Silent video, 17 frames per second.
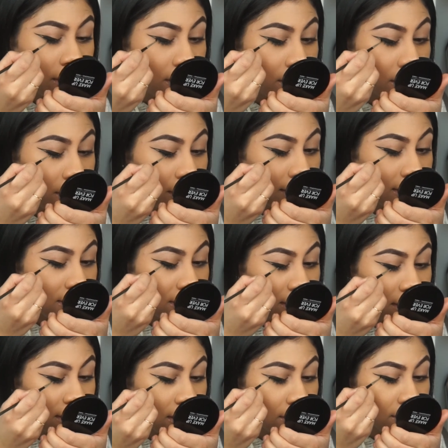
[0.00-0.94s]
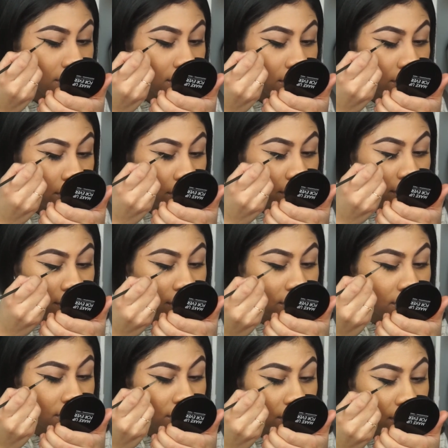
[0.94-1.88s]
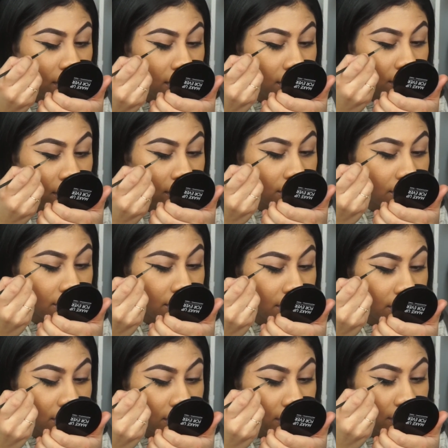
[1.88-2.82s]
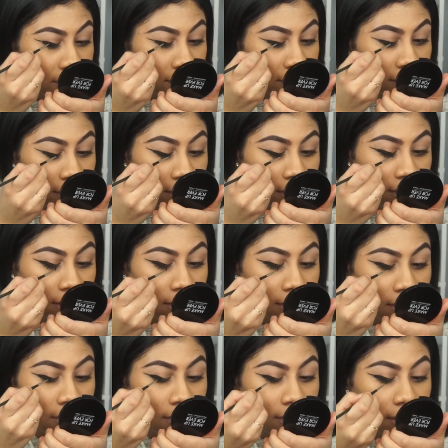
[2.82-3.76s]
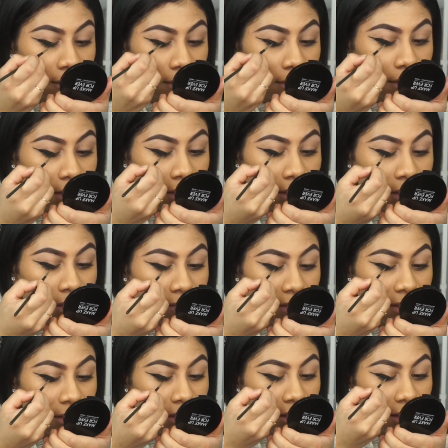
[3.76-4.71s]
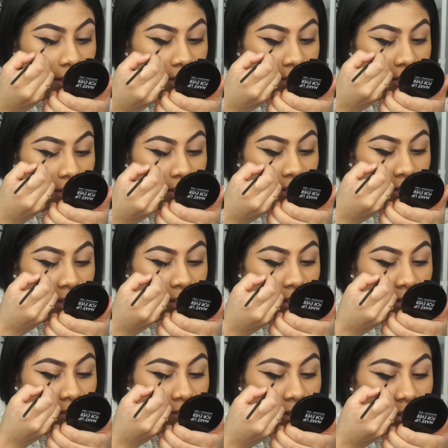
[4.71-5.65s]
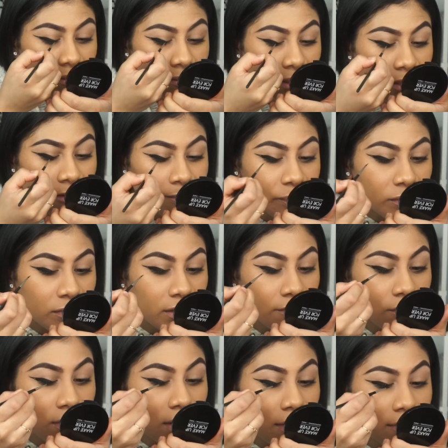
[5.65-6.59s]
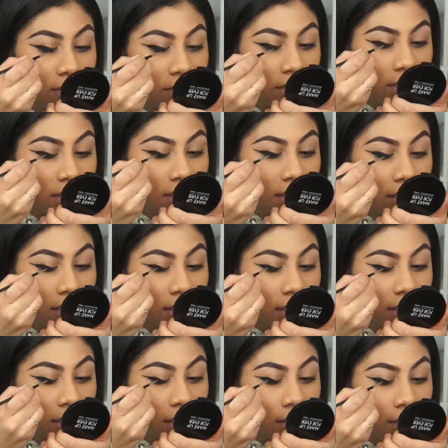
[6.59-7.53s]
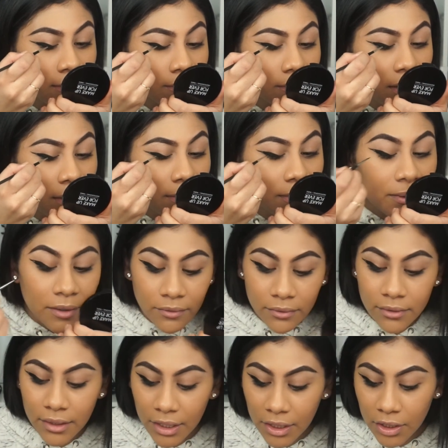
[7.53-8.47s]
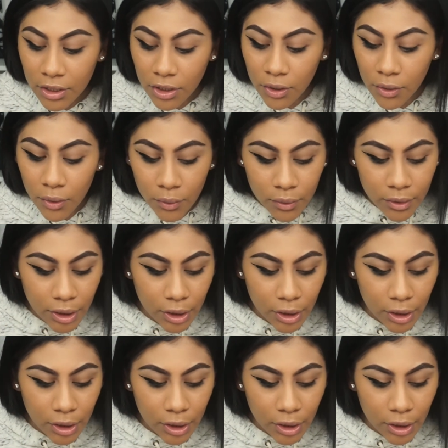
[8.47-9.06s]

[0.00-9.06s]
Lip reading: Can you guys see how dark this gel eyeliner is? I love it. I just love. Before I was using the Bobbi Brown, thank you.